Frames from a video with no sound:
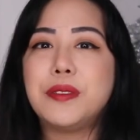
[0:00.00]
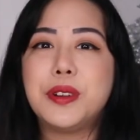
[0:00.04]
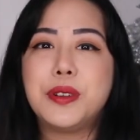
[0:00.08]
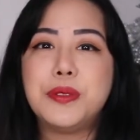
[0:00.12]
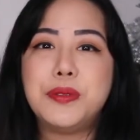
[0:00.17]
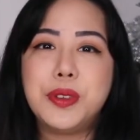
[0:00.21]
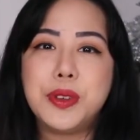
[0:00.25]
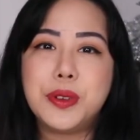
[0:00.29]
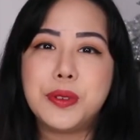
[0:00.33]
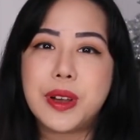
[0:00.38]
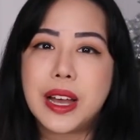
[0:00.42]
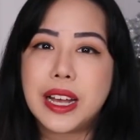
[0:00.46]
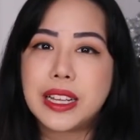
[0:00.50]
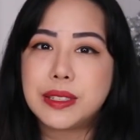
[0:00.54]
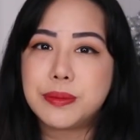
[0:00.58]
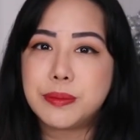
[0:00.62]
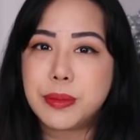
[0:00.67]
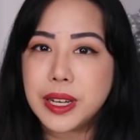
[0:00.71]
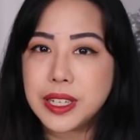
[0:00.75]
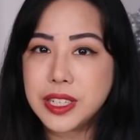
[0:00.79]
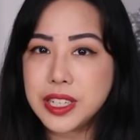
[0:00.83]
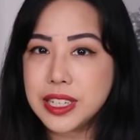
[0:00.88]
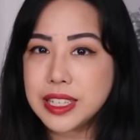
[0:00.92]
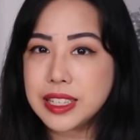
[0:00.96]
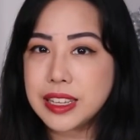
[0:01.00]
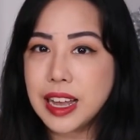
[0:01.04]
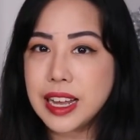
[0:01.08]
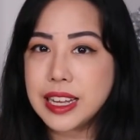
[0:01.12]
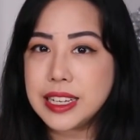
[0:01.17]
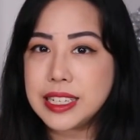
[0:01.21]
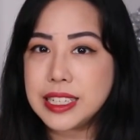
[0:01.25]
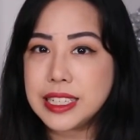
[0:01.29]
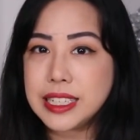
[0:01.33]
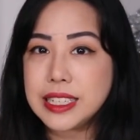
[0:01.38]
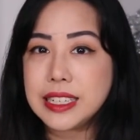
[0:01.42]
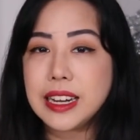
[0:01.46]
review as much as I
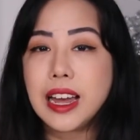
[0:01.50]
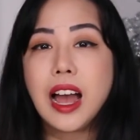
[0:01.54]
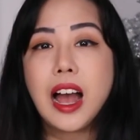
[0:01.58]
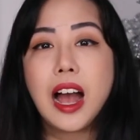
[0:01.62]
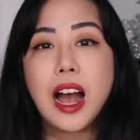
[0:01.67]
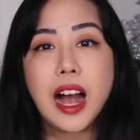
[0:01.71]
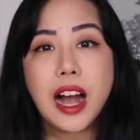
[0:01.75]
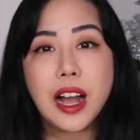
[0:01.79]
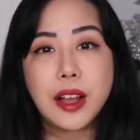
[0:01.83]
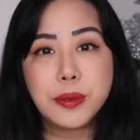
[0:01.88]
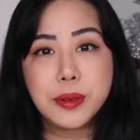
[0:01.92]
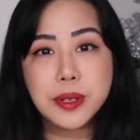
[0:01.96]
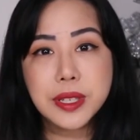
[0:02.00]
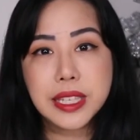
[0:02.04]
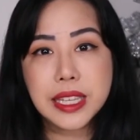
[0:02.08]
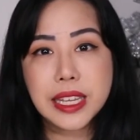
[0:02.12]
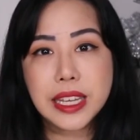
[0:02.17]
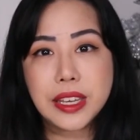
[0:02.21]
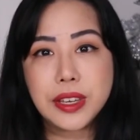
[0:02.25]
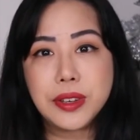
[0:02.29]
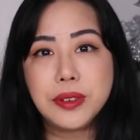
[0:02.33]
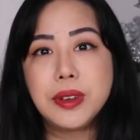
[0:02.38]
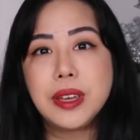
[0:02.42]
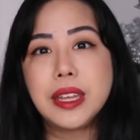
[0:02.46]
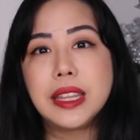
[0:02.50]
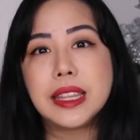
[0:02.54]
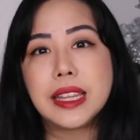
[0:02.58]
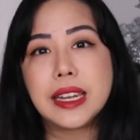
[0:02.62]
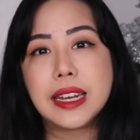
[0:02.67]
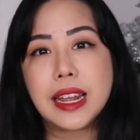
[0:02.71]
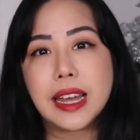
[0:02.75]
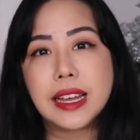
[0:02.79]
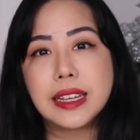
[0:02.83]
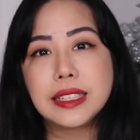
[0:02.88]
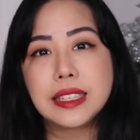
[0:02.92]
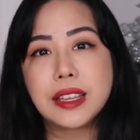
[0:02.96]
did. I will see you in the
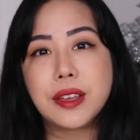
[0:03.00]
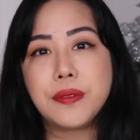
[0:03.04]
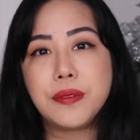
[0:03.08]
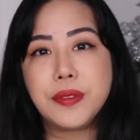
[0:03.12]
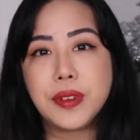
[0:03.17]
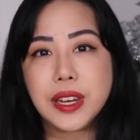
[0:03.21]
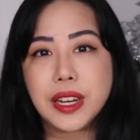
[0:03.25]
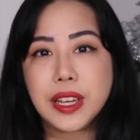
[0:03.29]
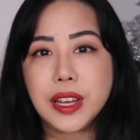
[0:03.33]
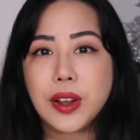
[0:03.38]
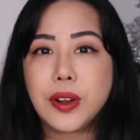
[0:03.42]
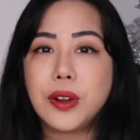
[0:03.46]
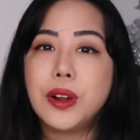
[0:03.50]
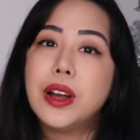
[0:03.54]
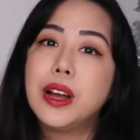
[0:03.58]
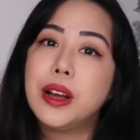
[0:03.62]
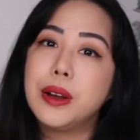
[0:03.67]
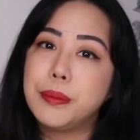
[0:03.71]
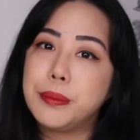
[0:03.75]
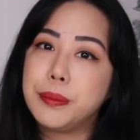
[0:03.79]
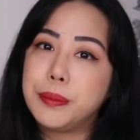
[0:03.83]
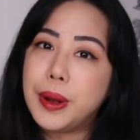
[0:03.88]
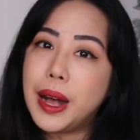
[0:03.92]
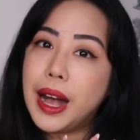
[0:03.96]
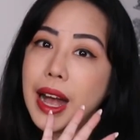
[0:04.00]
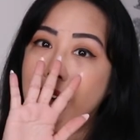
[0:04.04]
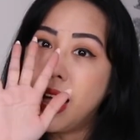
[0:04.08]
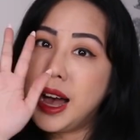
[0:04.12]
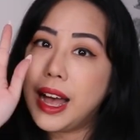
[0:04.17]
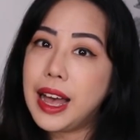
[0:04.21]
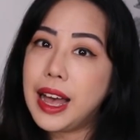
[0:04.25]
next video. Bye!